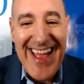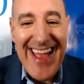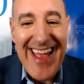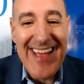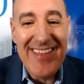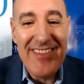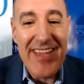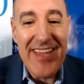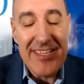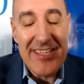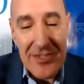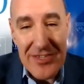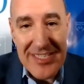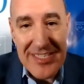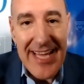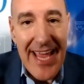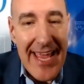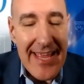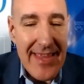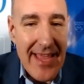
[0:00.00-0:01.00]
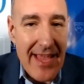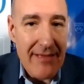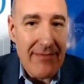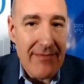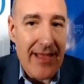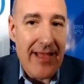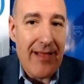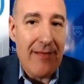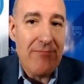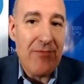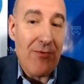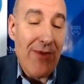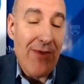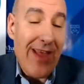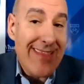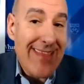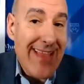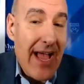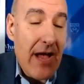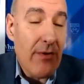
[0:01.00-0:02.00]
And as you said, um,
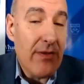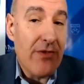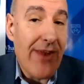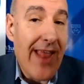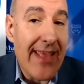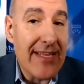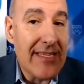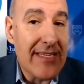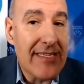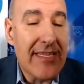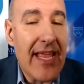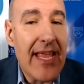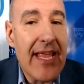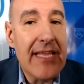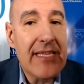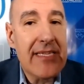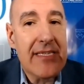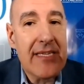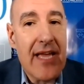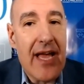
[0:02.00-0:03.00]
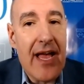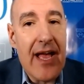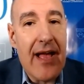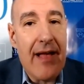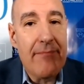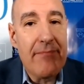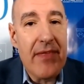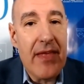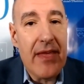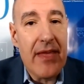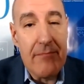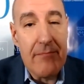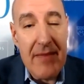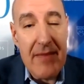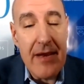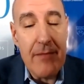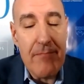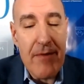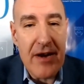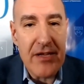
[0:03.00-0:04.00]
right now in the United States, um, in
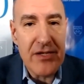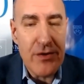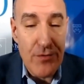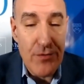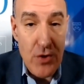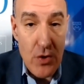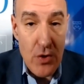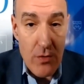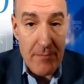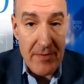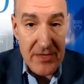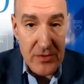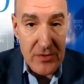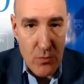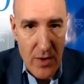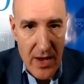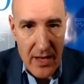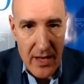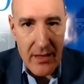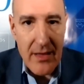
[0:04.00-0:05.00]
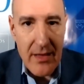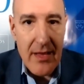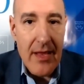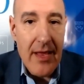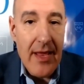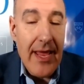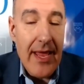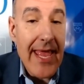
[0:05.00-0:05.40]
many parts of Europe as well,